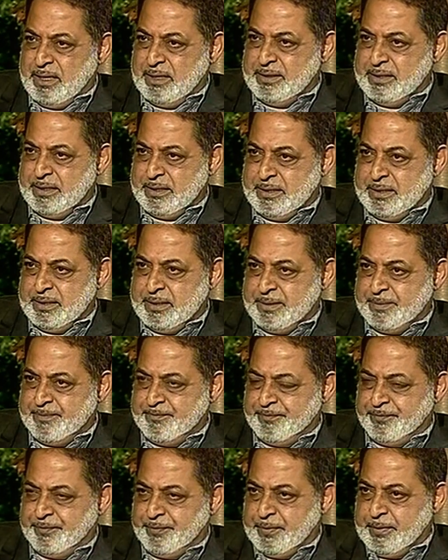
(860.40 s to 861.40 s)
the,
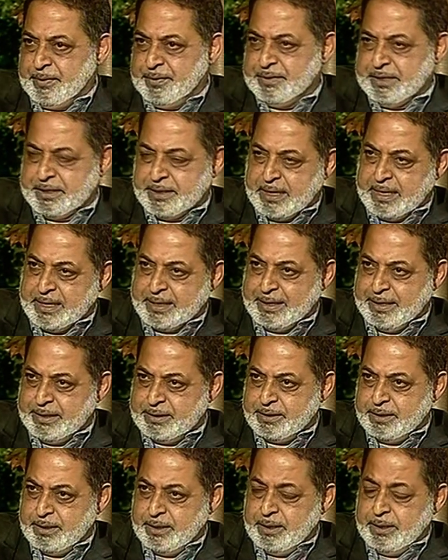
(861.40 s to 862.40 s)
the
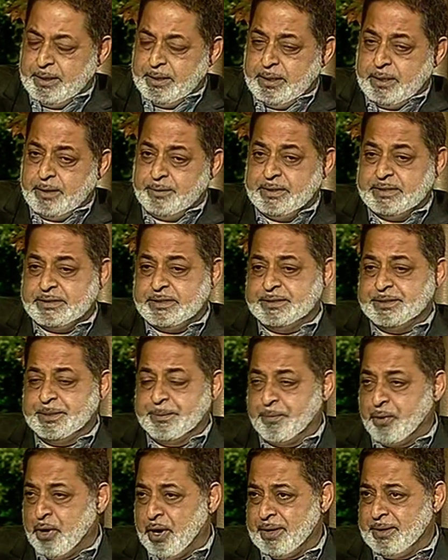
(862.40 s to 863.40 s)
target. Now, this is
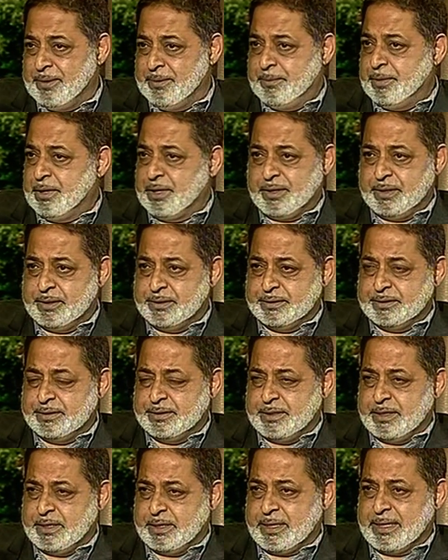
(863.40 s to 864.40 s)
important
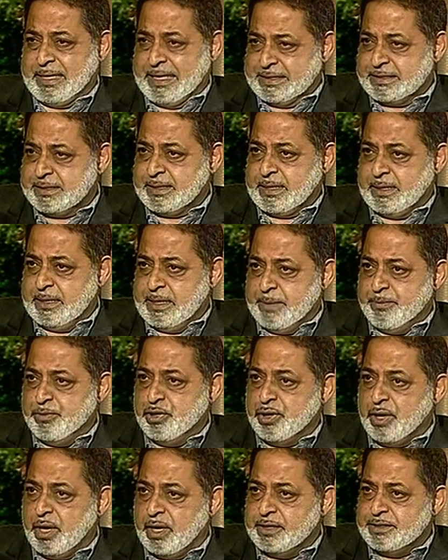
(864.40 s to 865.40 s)
because uh, classical
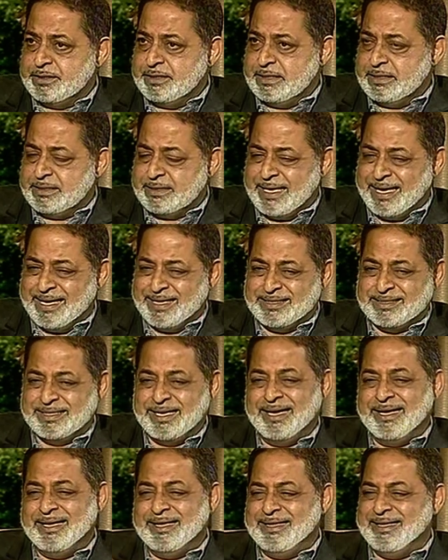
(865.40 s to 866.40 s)
immunology says
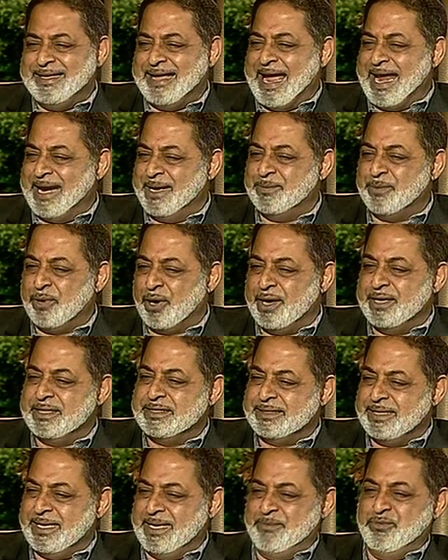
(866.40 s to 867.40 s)
the
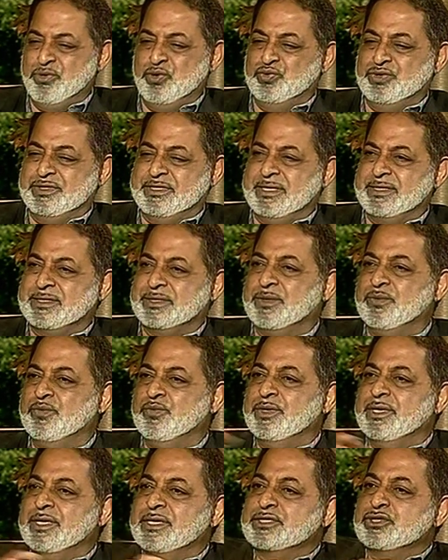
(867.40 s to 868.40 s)
antibodies, the immune
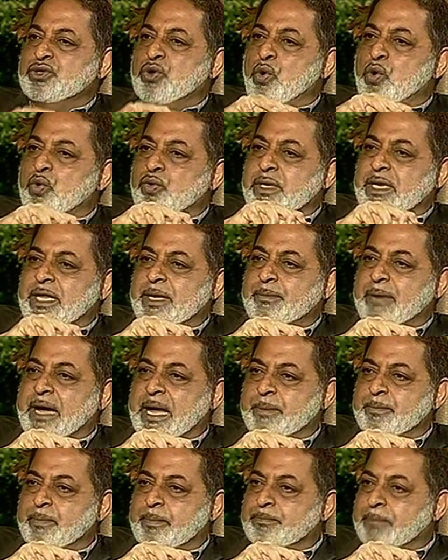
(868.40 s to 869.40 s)
system works only
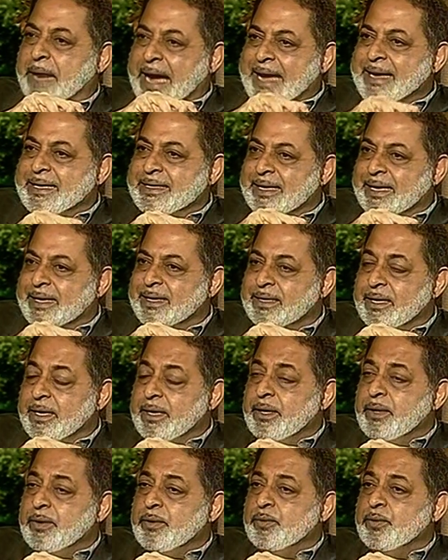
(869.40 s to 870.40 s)
by binding,
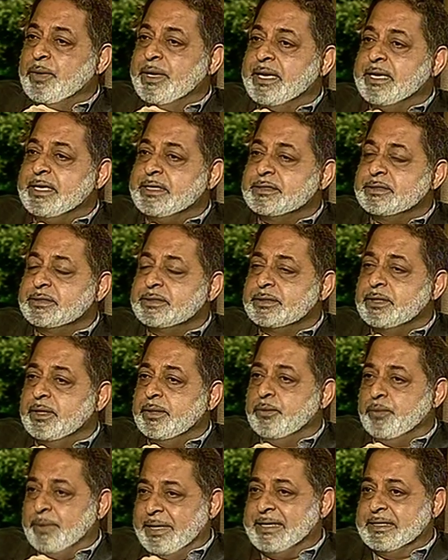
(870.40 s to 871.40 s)
whereas
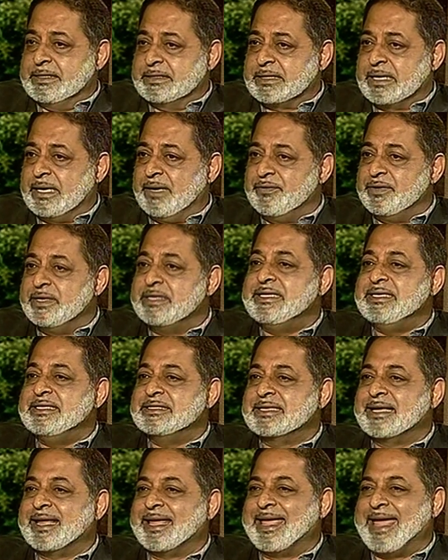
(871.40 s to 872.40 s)
we discovered
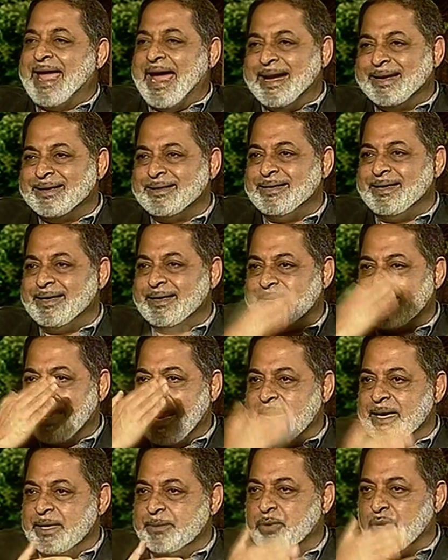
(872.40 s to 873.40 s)
these catalytic
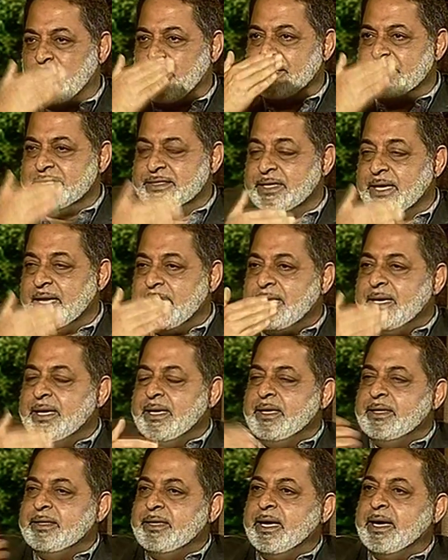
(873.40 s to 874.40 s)
antibodies.
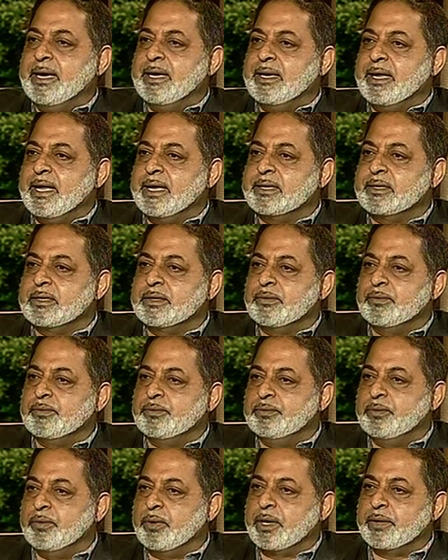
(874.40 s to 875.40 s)
They are like
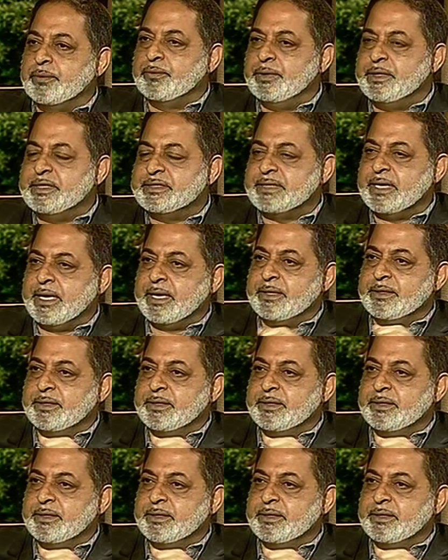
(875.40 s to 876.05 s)
what we say